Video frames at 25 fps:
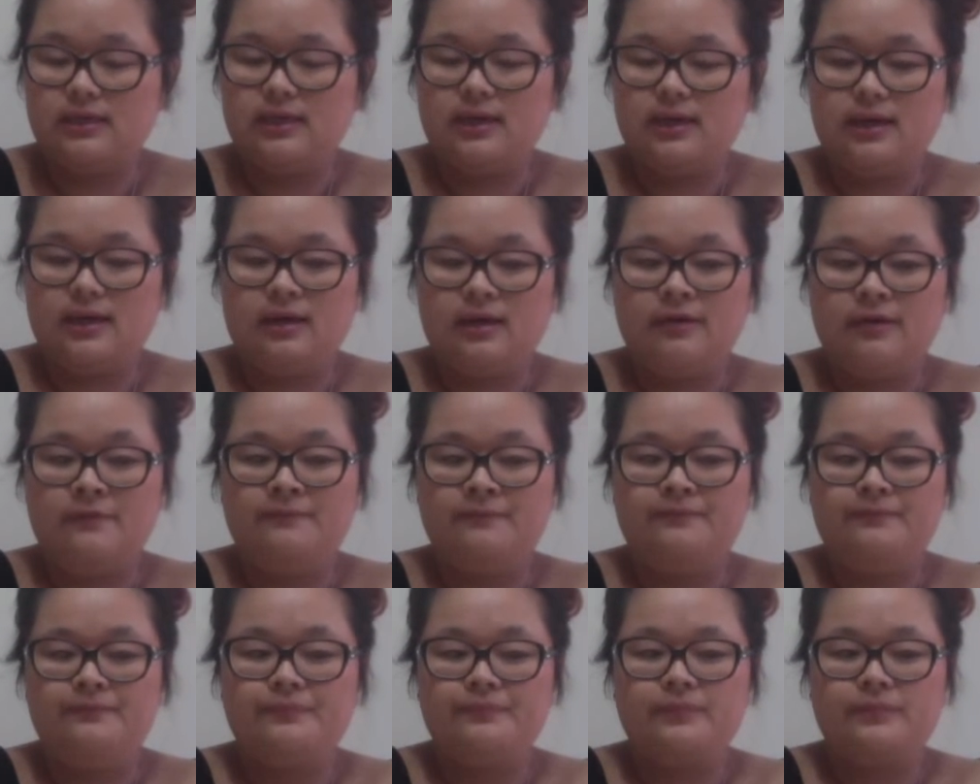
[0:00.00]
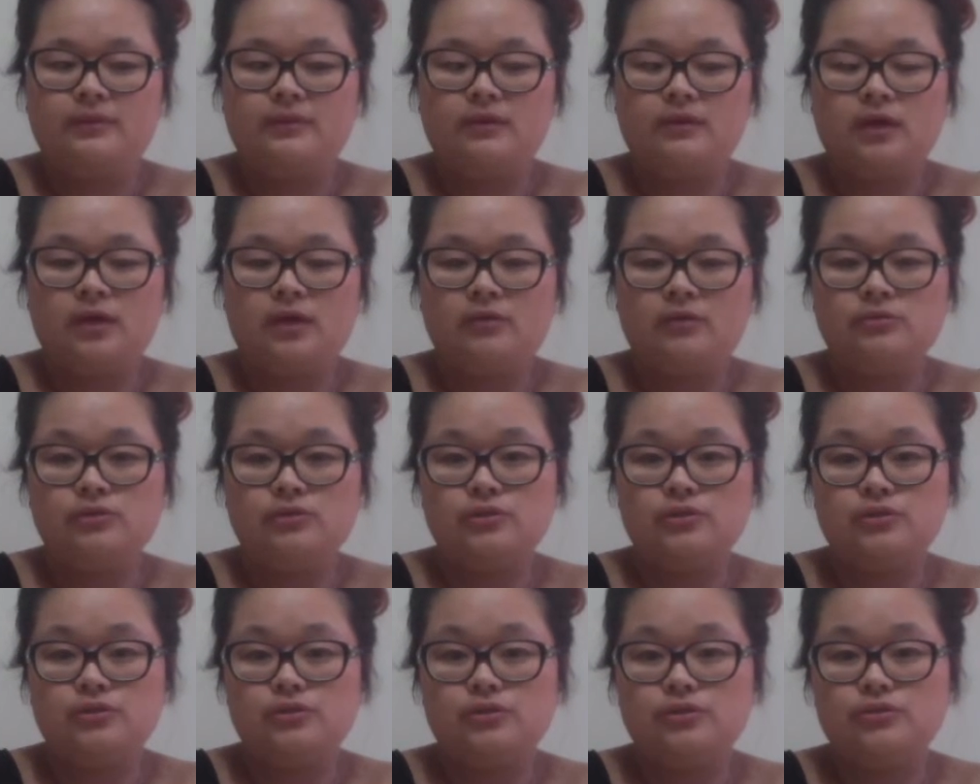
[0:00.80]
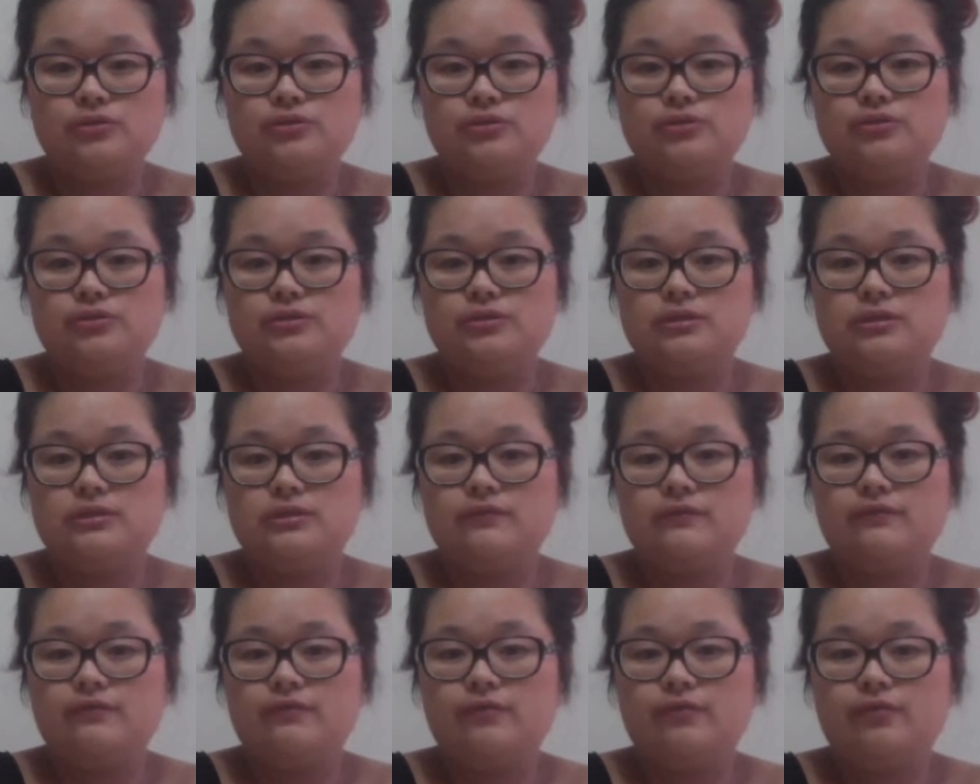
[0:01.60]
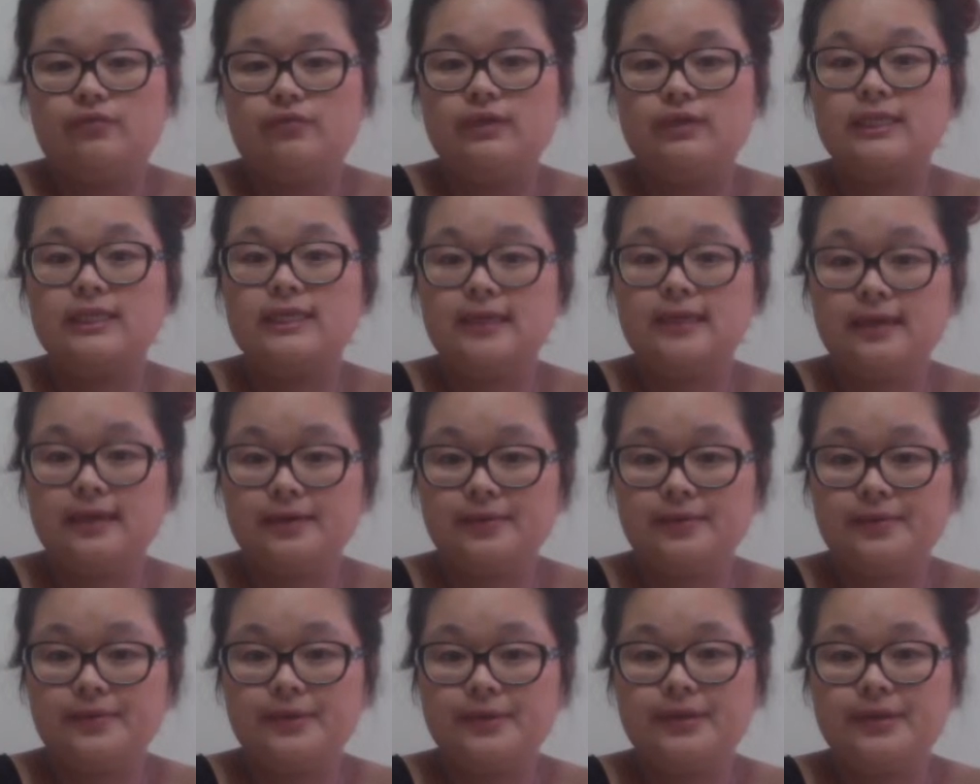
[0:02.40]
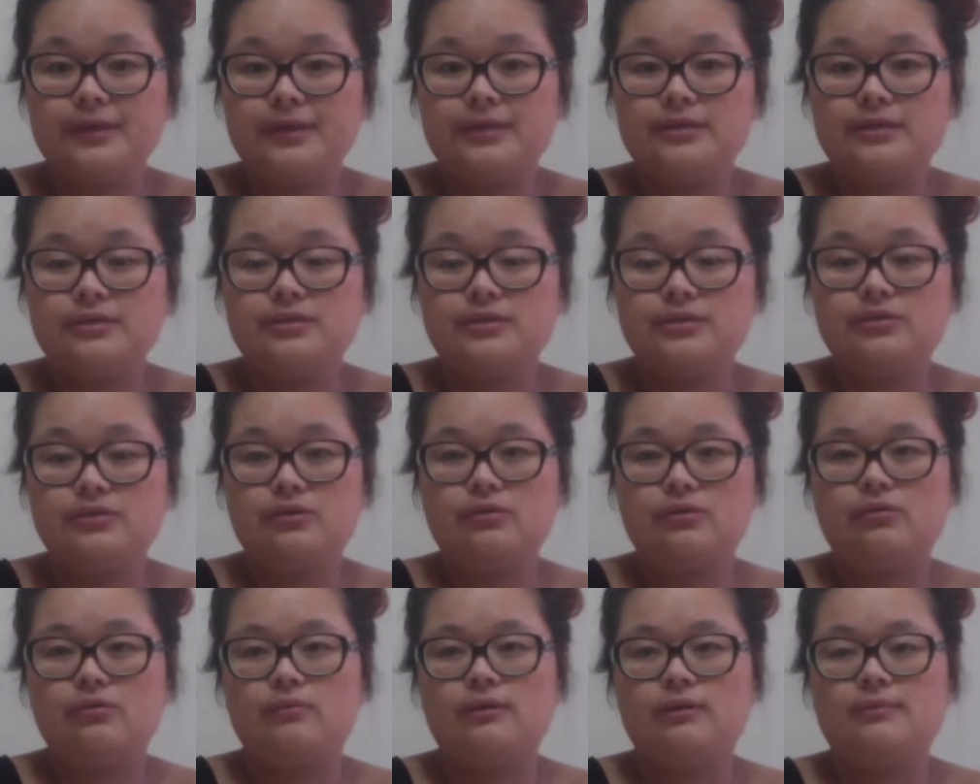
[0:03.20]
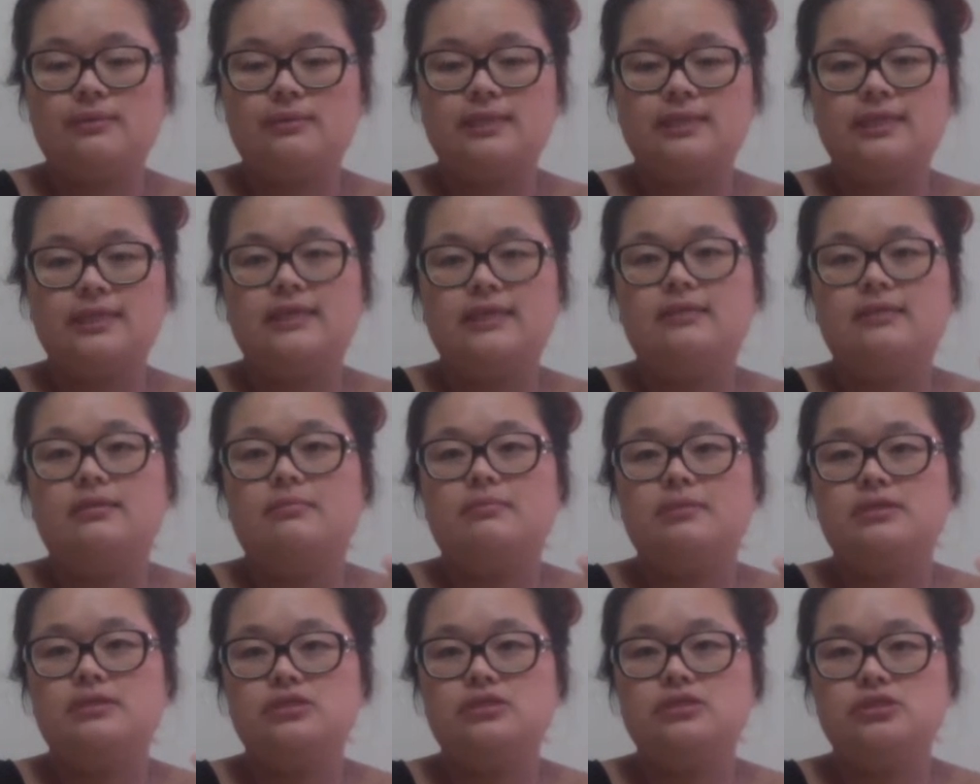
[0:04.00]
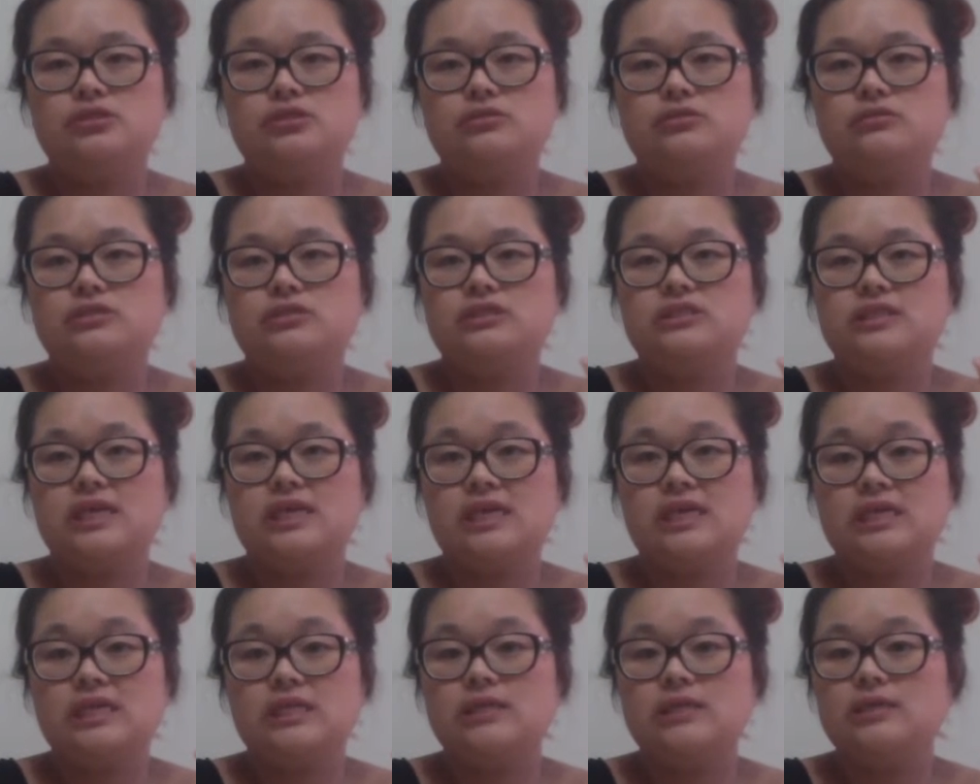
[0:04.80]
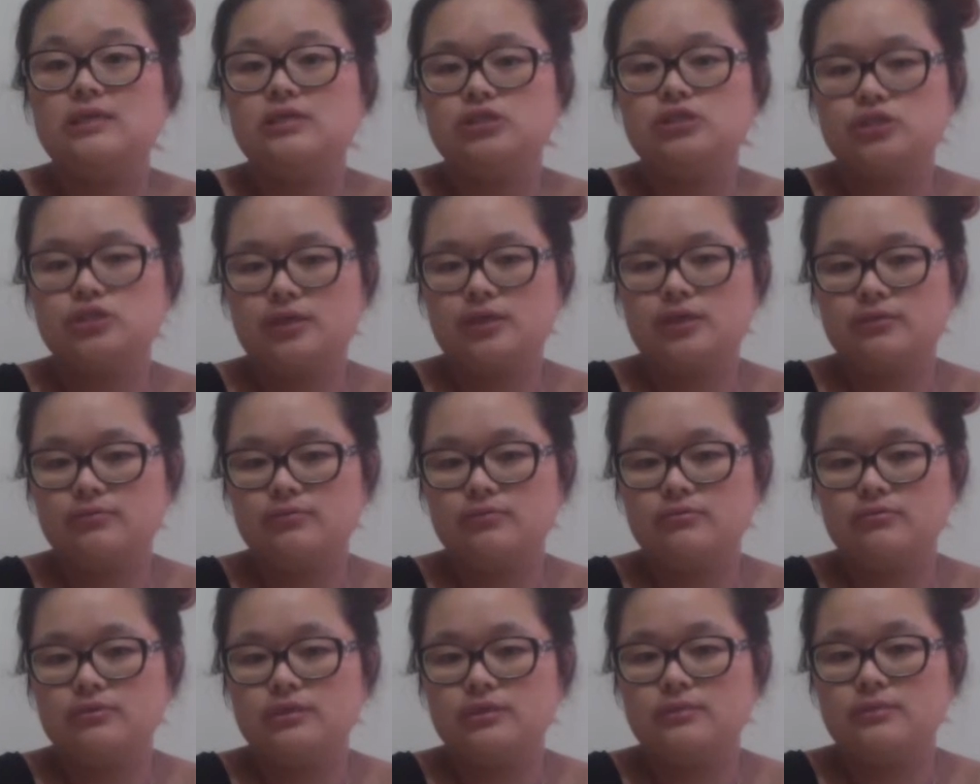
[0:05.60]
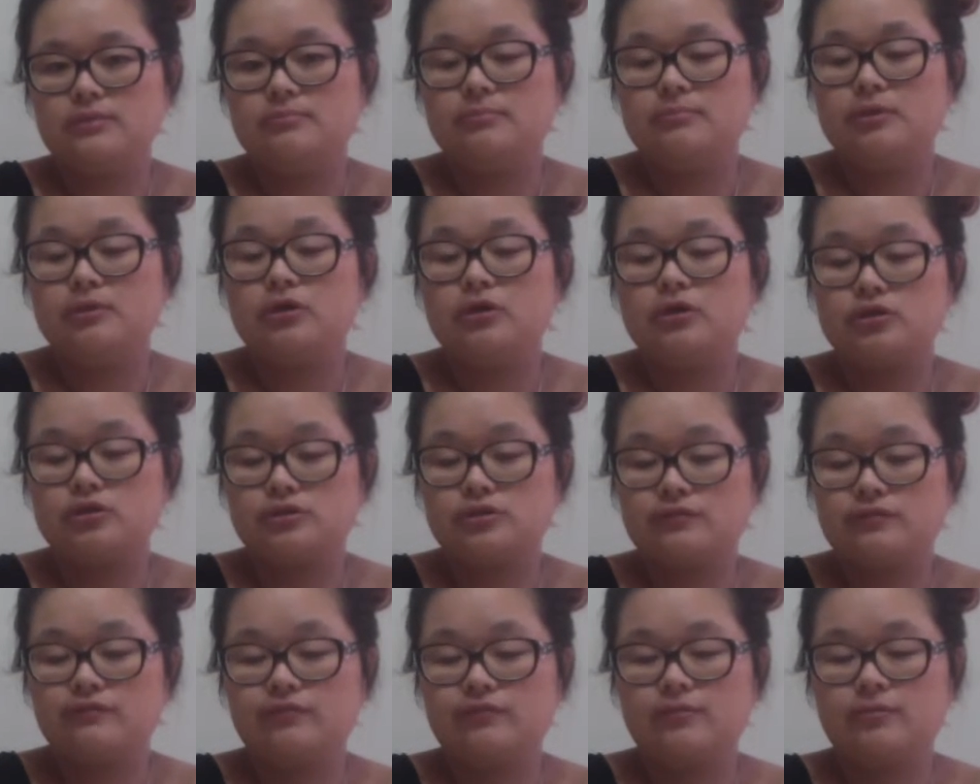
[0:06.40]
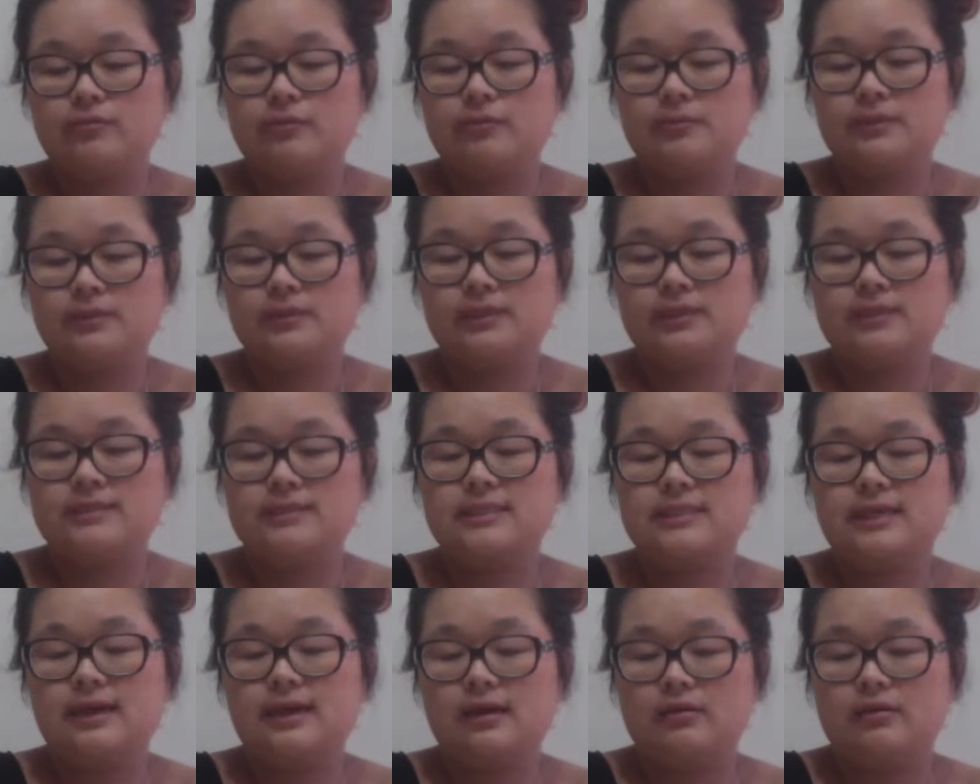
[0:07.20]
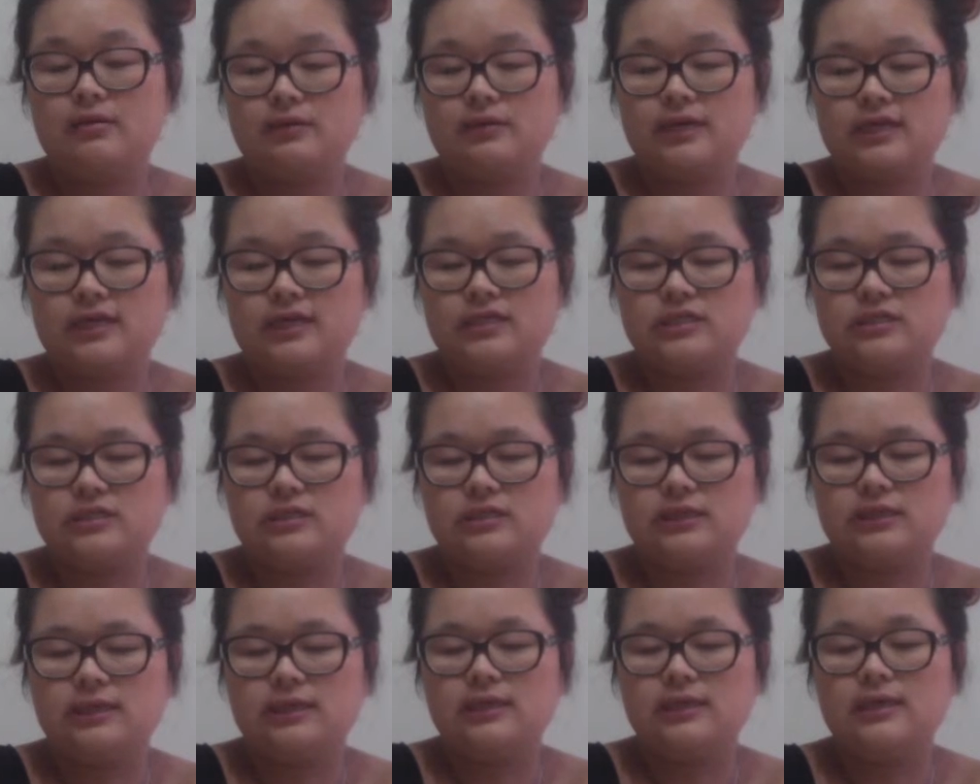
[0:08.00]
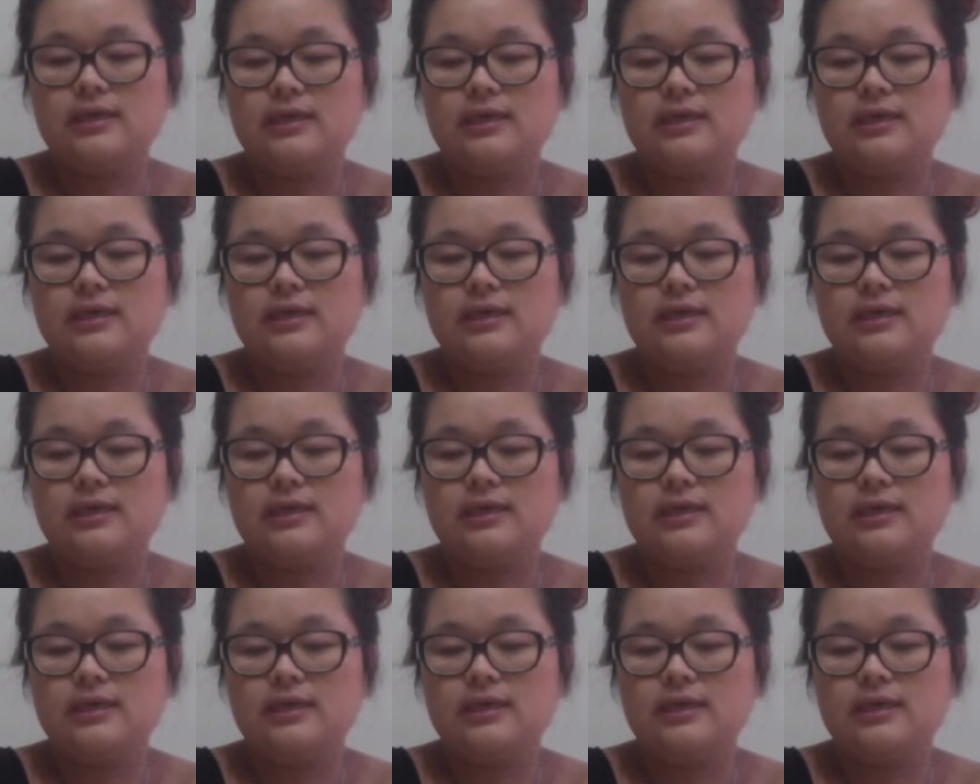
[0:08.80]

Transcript: I also use it for cleaning. So when I'm cleaning the benches or just anything in general, because of the properties and how it actually